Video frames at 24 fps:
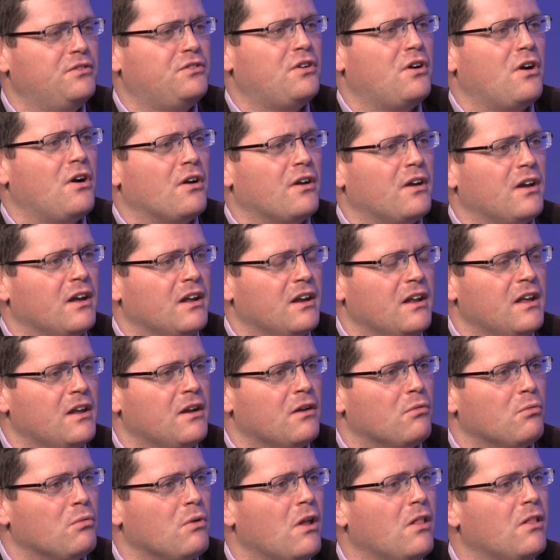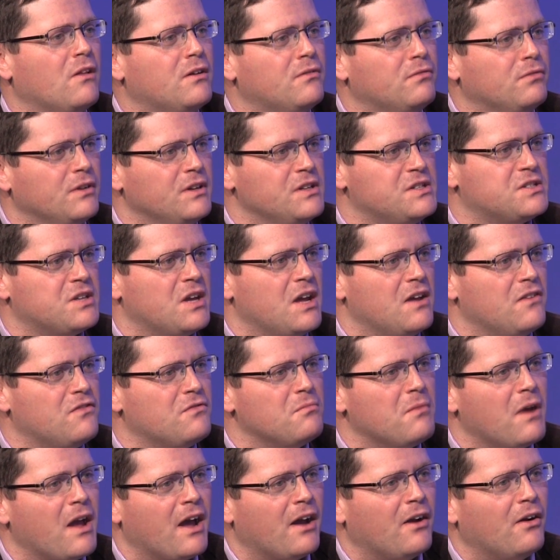target in a relatively safe
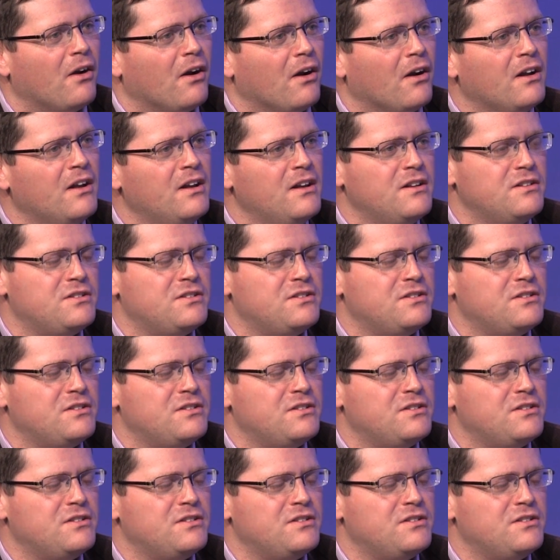manner